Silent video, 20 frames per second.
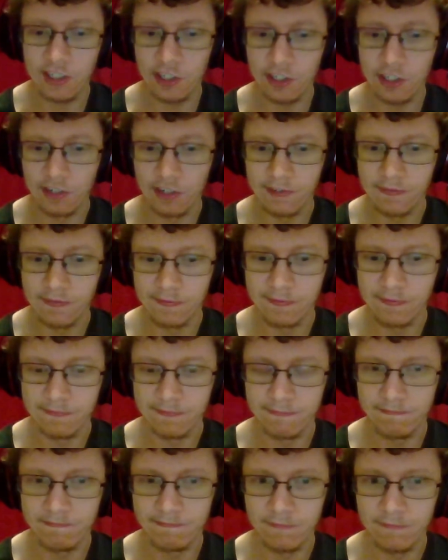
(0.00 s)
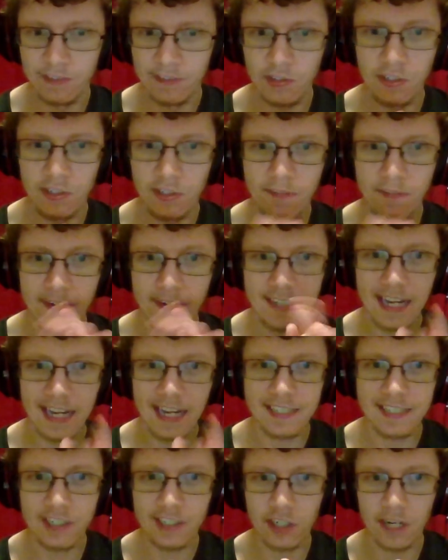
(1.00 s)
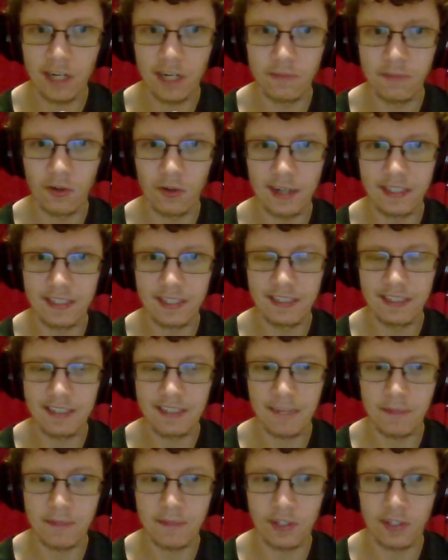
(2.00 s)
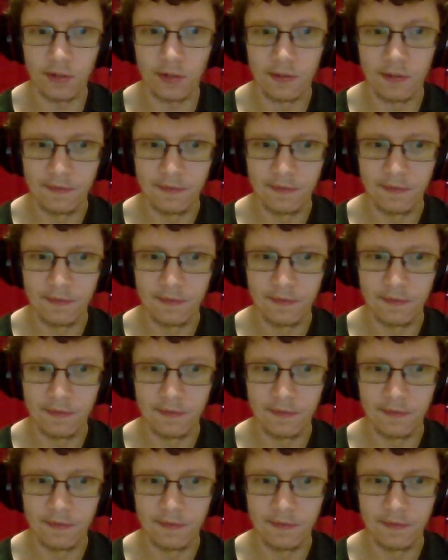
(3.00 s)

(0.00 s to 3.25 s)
You did a fantastic job directing this episode.